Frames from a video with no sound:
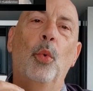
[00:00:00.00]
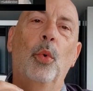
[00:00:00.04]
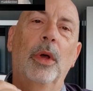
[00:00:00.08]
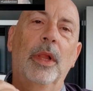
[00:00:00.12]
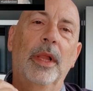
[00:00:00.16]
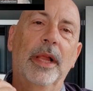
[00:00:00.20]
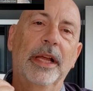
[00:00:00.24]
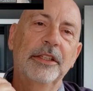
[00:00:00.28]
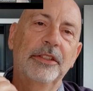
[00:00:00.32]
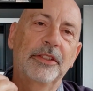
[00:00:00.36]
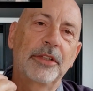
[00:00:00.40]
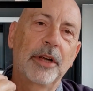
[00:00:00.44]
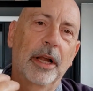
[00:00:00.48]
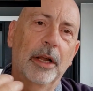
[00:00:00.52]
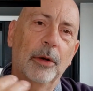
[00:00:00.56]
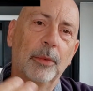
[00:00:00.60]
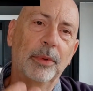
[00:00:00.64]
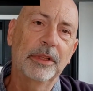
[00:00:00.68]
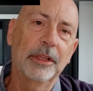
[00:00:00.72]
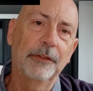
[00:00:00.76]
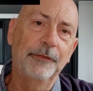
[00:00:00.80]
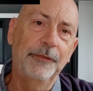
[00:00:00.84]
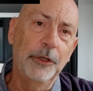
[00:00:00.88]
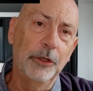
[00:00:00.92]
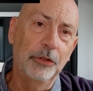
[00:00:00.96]
Well, I started
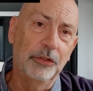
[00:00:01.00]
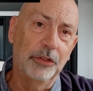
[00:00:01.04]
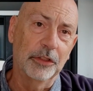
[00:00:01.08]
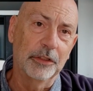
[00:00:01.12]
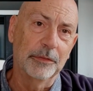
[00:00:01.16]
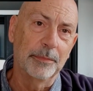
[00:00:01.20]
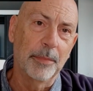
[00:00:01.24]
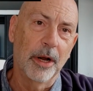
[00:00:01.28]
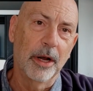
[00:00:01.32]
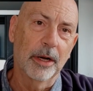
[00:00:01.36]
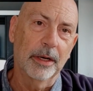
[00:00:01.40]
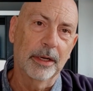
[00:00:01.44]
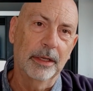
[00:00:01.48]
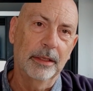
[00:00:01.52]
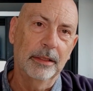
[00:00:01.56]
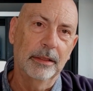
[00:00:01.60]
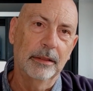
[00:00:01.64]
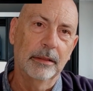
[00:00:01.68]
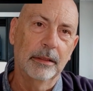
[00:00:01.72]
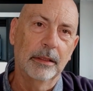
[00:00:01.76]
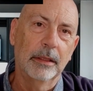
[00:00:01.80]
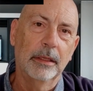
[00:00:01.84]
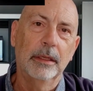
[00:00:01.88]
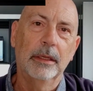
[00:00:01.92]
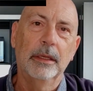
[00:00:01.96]
with the futures market
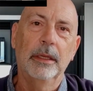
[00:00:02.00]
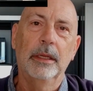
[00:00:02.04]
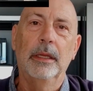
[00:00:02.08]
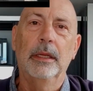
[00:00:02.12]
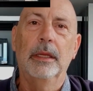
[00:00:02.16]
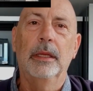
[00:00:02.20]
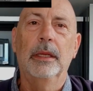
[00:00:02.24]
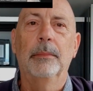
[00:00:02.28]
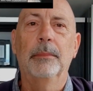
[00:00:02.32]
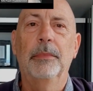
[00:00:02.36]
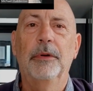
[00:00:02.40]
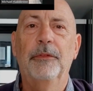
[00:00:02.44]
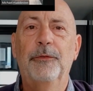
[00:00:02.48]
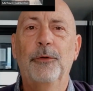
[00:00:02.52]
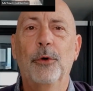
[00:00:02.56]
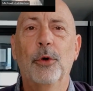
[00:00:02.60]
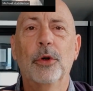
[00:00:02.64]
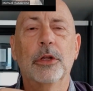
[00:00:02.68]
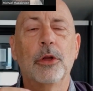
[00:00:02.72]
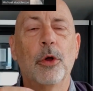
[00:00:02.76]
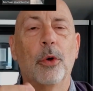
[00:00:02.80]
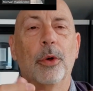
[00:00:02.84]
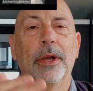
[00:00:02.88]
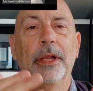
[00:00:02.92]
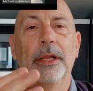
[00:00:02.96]

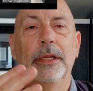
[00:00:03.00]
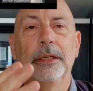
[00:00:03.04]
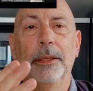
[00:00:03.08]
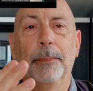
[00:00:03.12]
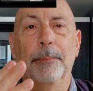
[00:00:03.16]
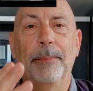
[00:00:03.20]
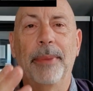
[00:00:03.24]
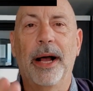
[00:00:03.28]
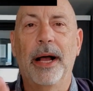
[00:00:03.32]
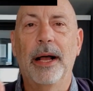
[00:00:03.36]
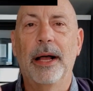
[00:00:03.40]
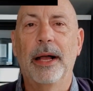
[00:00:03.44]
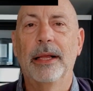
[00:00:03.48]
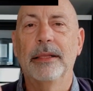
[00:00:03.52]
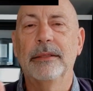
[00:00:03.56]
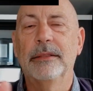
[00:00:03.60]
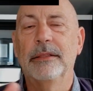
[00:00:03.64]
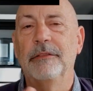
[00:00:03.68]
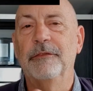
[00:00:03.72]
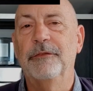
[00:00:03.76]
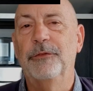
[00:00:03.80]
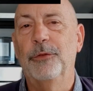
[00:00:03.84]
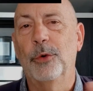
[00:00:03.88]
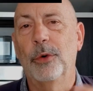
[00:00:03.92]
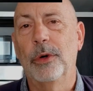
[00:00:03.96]
before going into bonds
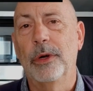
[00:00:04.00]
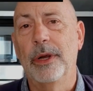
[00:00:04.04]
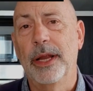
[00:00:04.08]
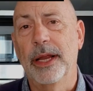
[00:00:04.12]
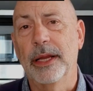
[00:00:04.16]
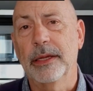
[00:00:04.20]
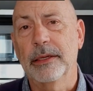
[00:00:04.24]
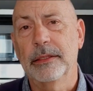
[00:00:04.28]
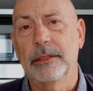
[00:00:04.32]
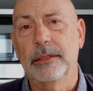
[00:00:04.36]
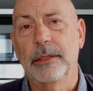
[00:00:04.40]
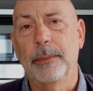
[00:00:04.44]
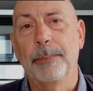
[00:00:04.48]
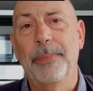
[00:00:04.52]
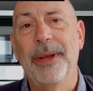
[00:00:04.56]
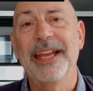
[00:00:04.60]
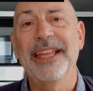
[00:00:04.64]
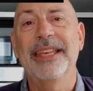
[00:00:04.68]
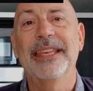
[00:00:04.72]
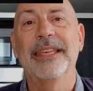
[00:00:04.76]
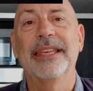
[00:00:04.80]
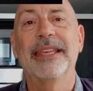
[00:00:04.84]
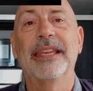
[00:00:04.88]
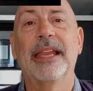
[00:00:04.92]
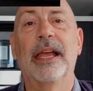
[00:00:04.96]
and Forex,
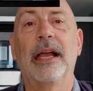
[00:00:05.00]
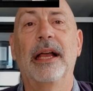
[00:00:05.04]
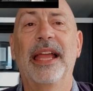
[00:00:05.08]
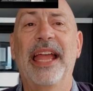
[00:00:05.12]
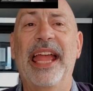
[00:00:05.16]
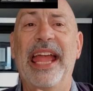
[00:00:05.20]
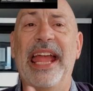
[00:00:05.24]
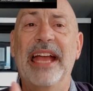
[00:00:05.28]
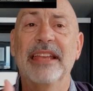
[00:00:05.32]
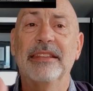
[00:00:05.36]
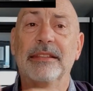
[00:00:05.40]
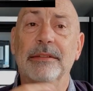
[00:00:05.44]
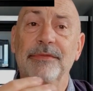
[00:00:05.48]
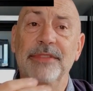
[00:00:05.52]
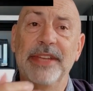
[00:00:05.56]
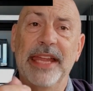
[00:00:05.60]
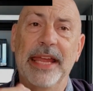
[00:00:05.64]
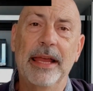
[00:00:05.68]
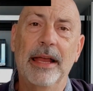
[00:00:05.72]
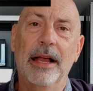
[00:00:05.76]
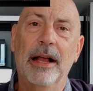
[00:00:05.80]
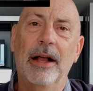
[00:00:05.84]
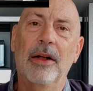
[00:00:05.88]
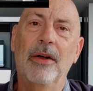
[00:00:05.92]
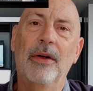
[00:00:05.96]
but as of
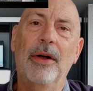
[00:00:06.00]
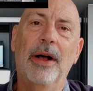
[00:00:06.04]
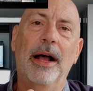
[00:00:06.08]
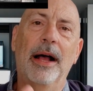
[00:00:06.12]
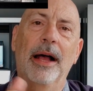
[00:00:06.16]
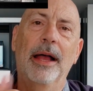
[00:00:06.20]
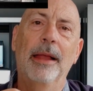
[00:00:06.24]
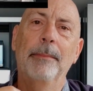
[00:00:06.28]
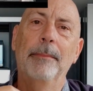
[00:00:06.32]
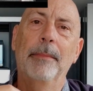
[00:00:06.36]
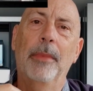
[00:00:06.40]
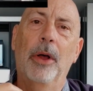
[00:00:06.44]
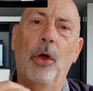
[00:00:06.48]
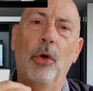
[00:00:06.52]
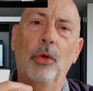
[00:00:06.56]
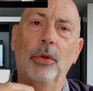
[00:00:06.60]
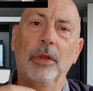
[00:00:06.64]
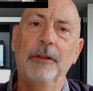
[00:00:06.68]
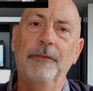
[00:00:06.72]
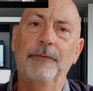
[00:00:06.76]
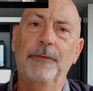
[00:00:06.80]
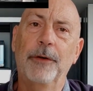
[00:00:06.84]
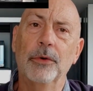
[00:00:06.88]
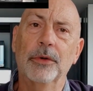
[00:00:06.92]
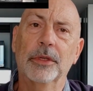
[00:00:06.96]
now, I'm
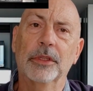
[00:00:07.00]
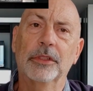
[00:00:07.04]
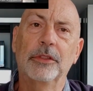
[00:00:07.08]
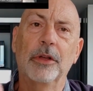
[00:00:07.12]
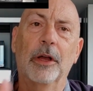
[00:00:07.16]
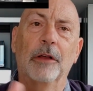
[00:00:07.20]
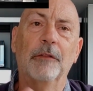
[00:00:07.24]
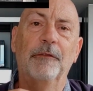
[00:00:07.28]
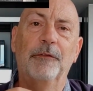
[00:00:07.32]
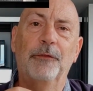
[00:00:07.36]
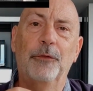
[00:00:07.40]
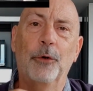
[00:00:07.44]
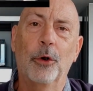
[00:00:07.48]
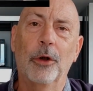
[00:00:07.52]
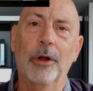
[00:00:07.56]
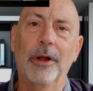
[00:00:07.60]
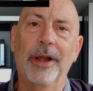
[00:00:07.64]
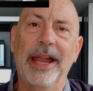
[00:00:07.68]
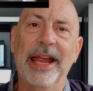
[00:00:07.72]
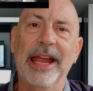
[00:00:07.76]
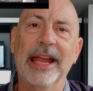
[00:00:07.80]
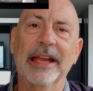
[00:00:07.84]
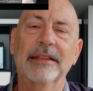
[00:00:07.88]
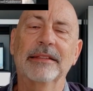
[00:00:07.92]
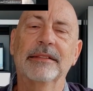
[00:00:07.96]
only focused on
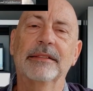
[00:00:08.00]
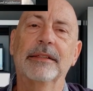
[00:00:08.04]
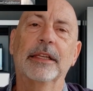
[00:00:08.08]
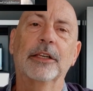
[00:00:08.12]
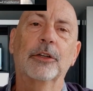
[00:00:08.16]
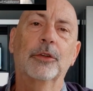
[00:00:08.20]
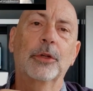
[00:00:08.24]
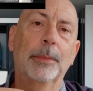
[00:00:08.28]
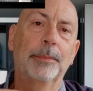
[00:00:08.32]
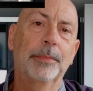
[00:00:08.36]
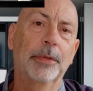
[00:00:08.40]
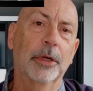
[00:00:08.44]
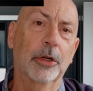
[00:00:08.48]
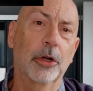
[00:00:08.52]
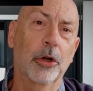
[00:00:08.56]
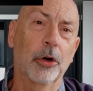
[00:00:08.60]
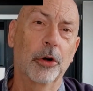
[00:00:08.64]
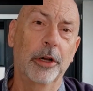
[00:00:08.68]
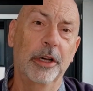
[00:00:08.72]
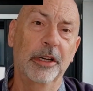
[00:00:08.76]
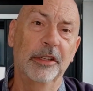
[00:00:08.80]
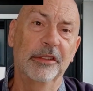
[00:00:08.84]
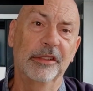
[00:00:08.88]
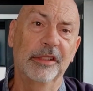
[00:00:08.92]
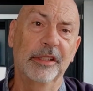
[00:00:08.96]
Forex and
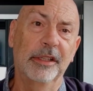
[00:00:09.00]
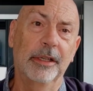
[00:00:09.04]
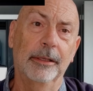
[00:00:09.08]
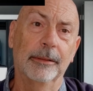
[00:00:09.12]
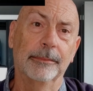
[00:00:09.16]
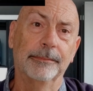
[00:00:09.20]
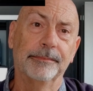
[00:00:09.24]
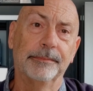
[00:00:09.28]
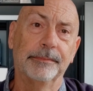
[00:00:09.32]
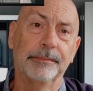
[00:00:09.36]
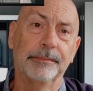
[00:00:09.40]
cryptocurrency.